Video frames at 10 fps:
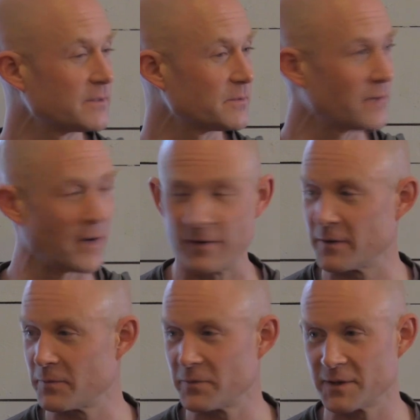It's a
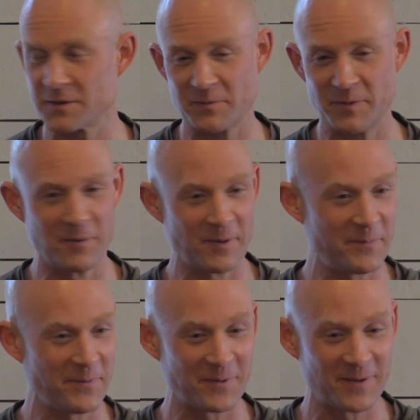very good place to be
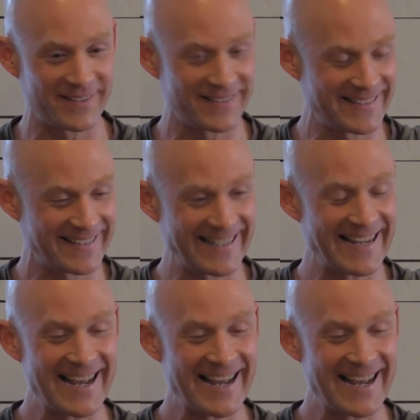reborn.